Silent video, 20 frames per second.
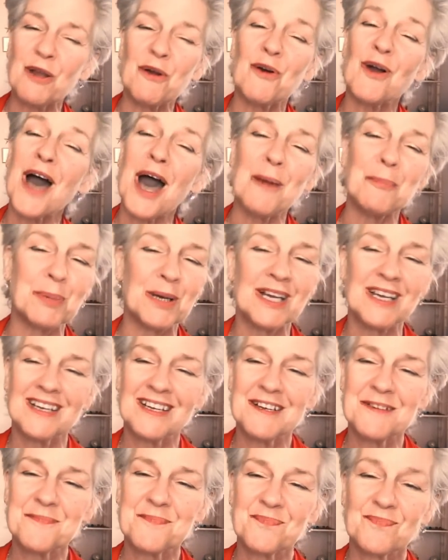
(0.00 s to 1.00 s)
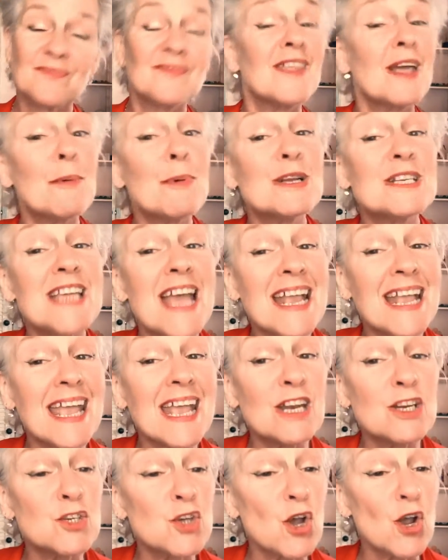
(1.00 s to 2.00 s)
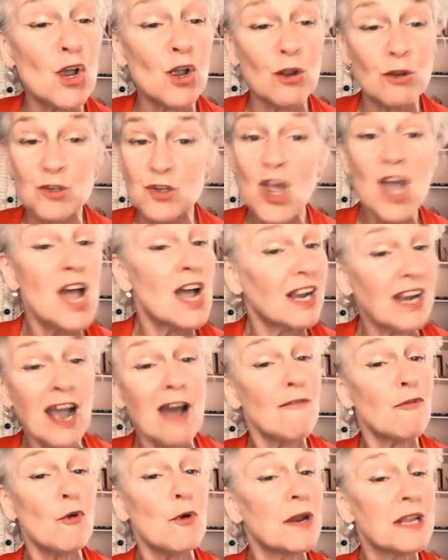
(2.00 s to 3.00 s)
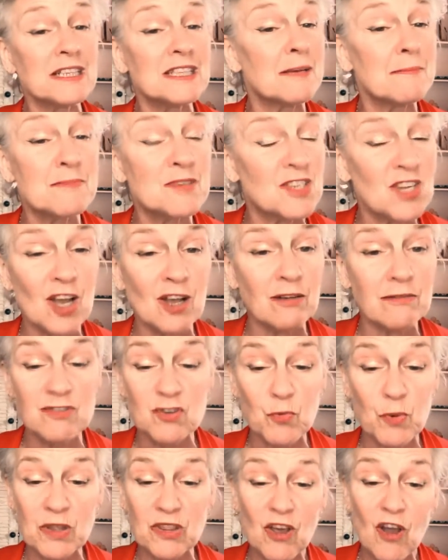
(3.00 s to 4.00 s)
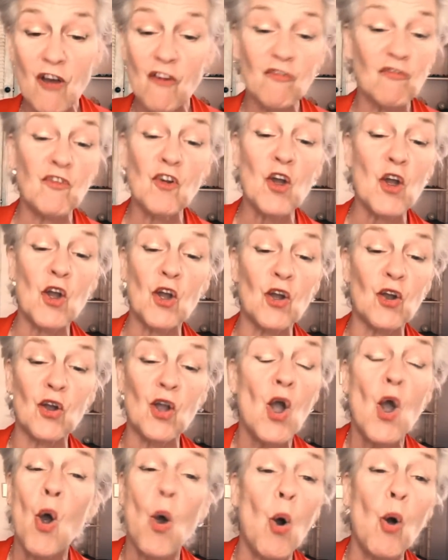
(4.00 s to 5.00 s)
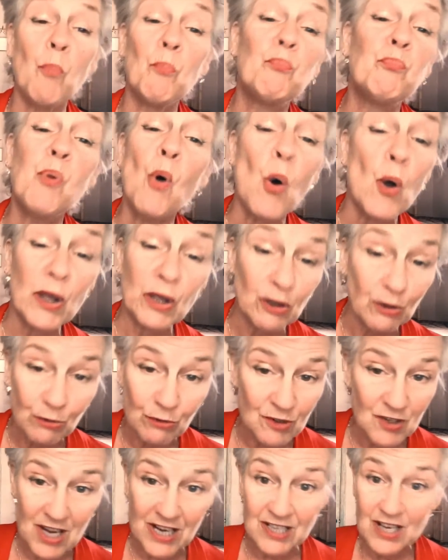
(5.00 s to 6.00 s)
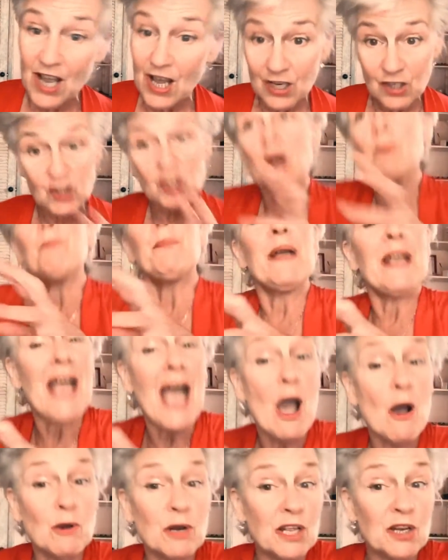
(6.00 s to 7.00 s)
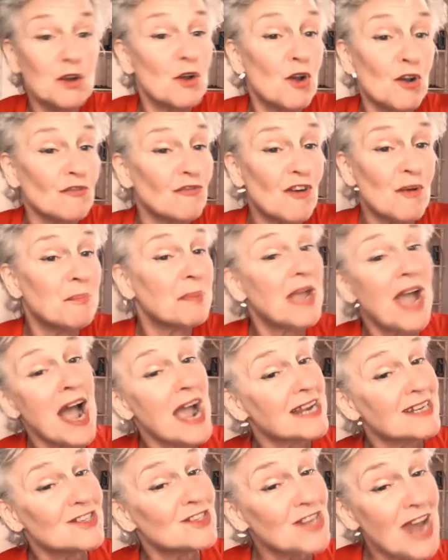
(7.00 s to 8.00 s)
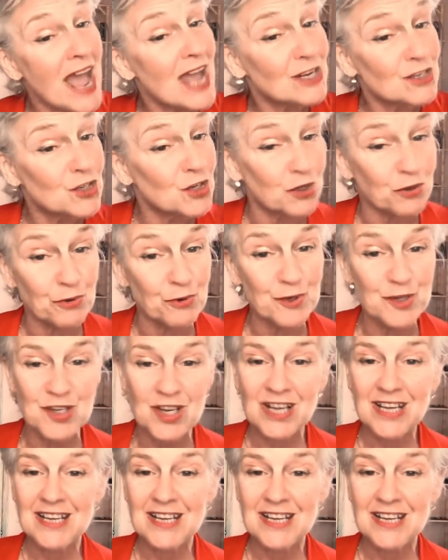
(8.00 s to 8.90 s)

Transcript: her up, they were taking turns, covering themselves with fur or boils and jumping out at her from behind statues.